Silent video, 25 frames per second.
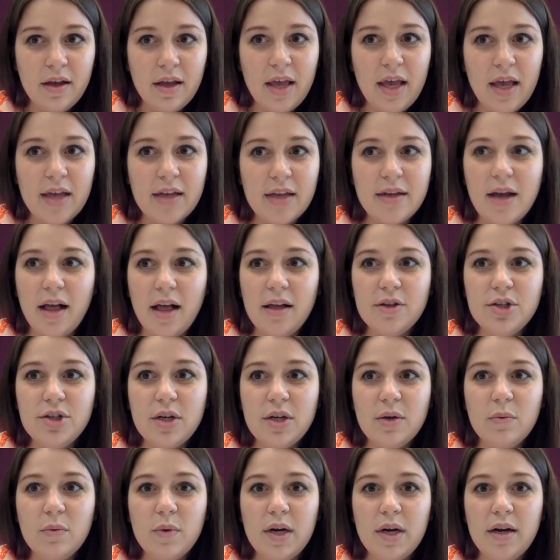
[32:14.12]

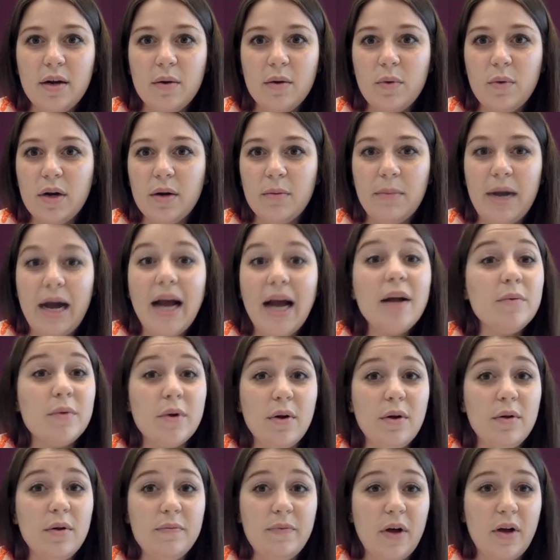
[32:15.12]
acknowledging where my
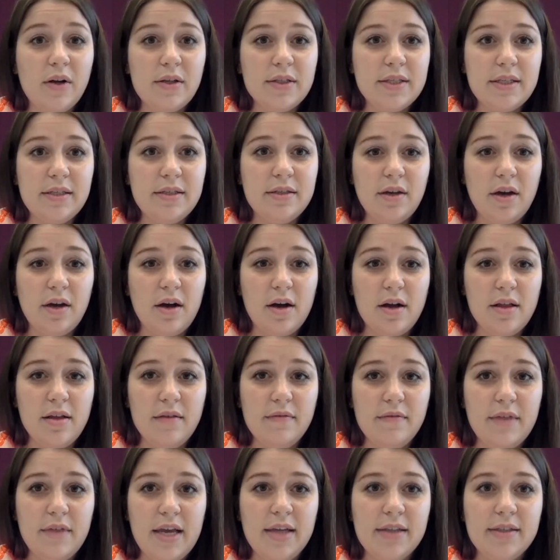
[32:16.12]
role falls into all
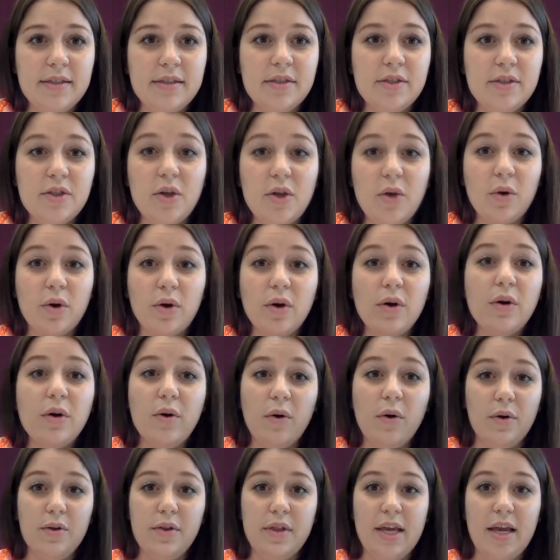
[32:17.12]
of this. And so her
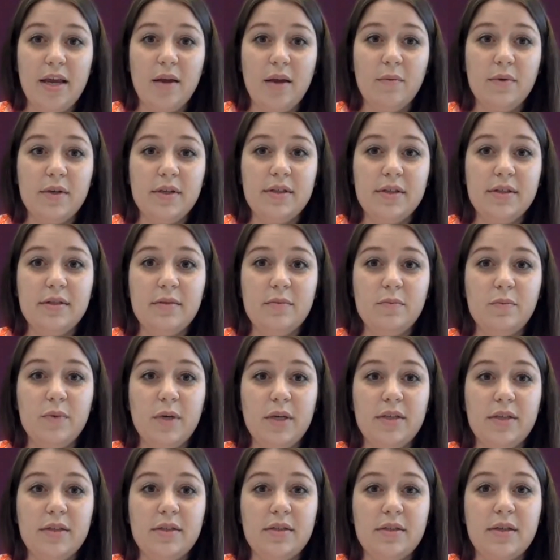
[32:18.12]
whole thing
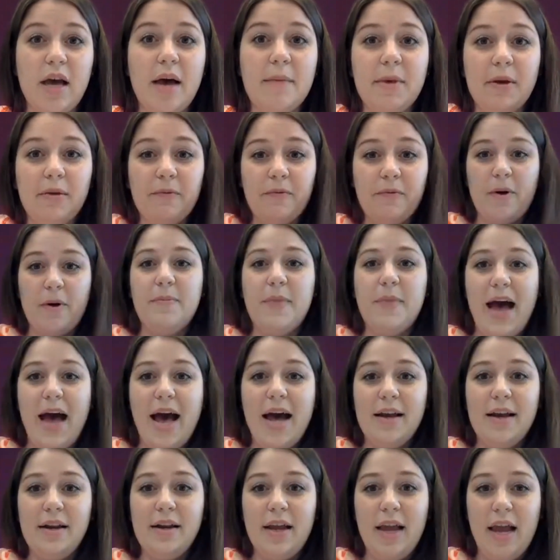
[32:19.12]
was coming from
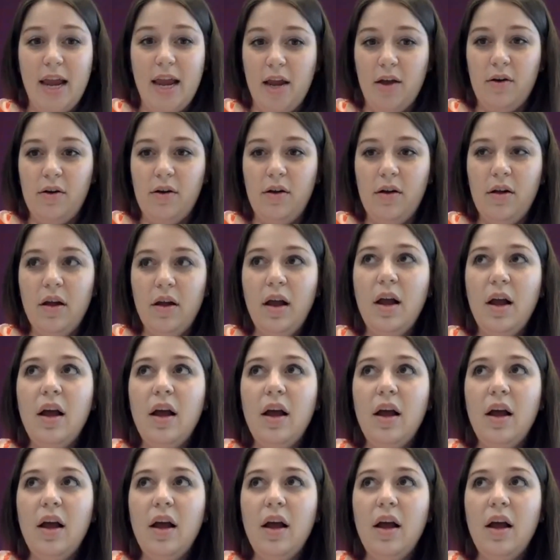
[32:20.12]
that angle.